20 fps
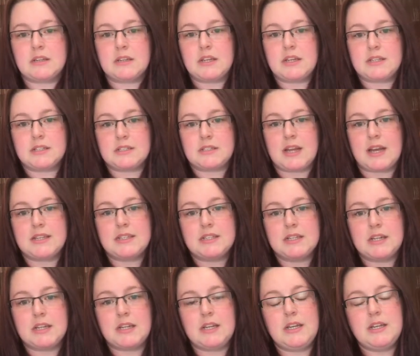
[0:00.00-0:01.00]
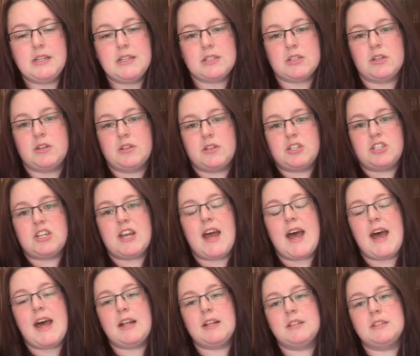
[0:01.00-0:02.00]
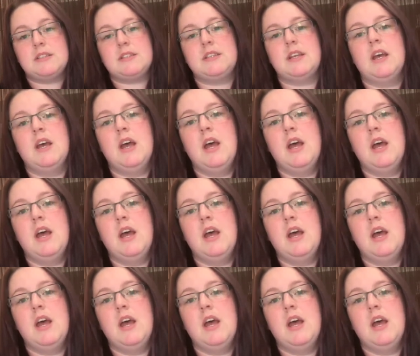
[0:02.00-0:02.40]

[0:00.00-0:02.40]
it's nice and clean, is all the gels.